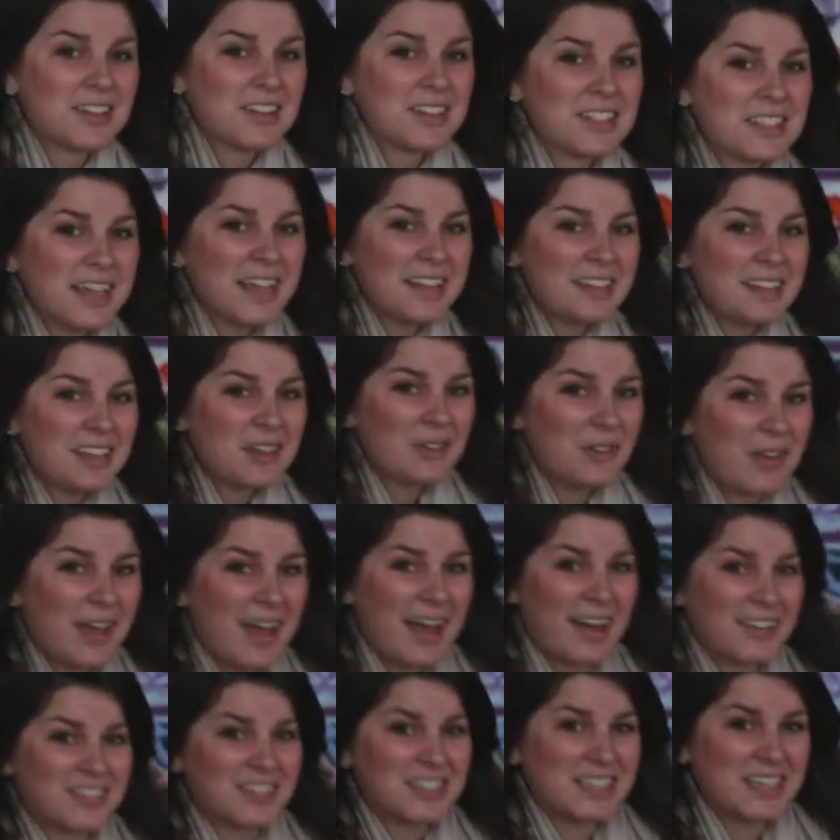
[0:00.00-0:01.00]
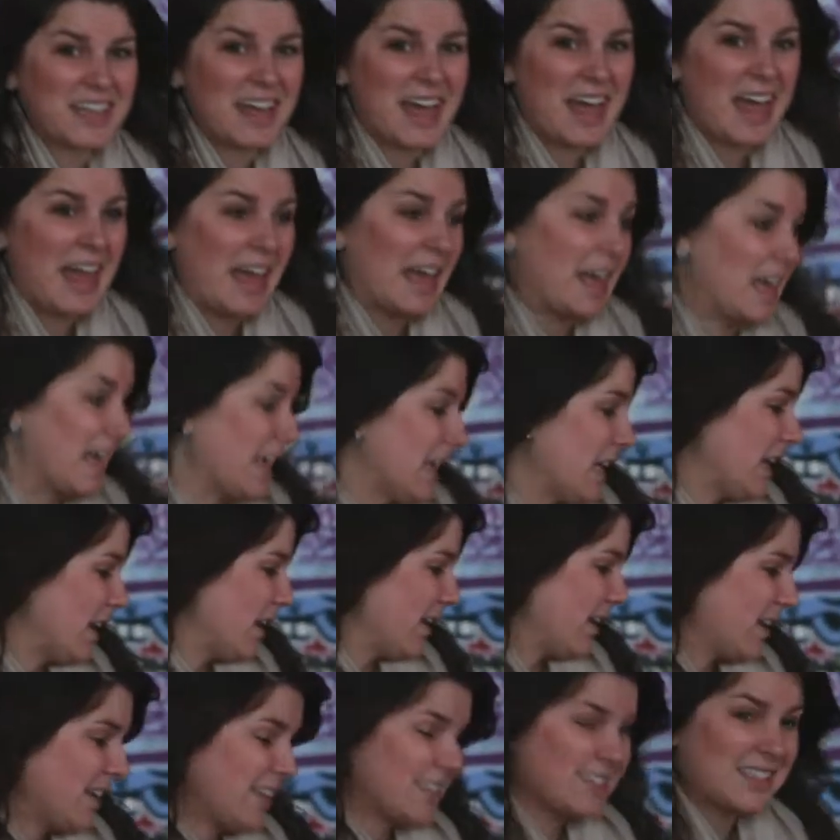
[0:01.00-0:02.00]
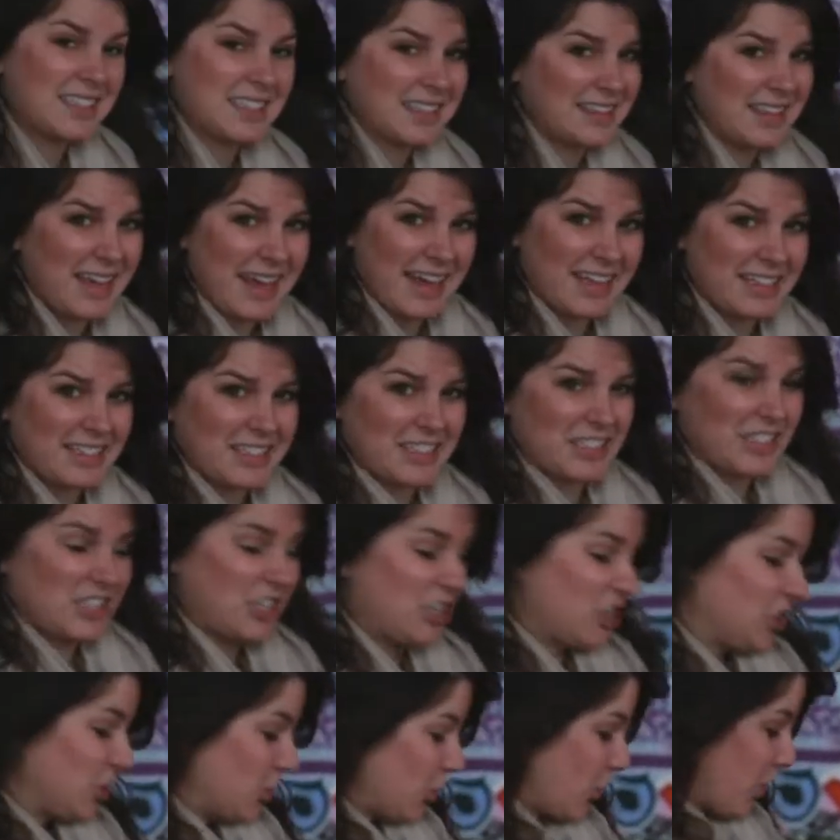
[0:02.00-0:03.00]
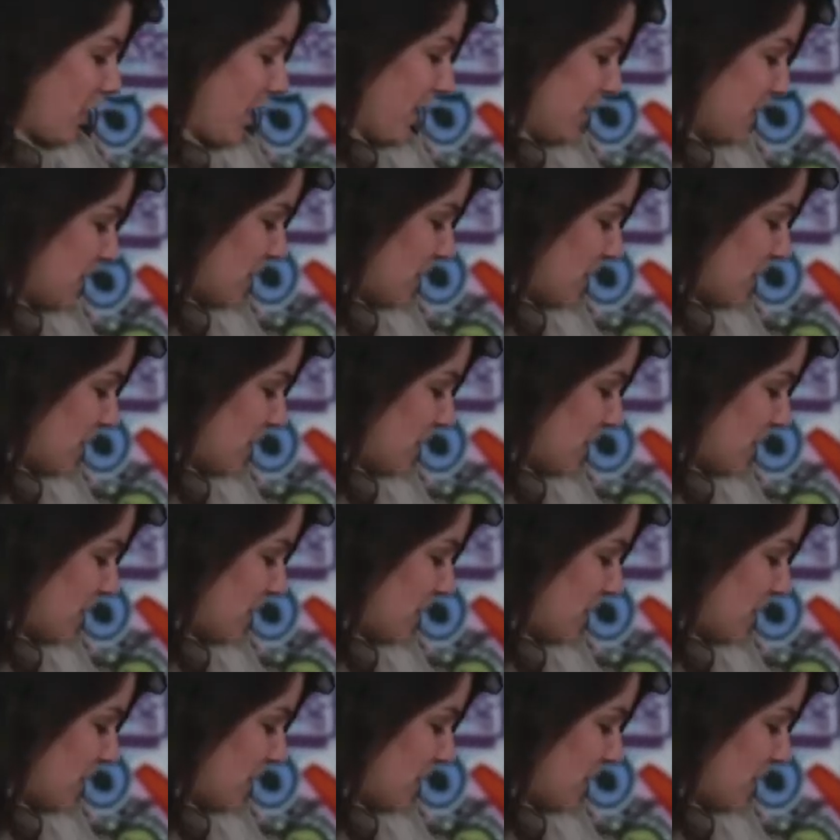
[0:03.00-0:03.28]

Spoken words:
The tent that we have today isn't that secure.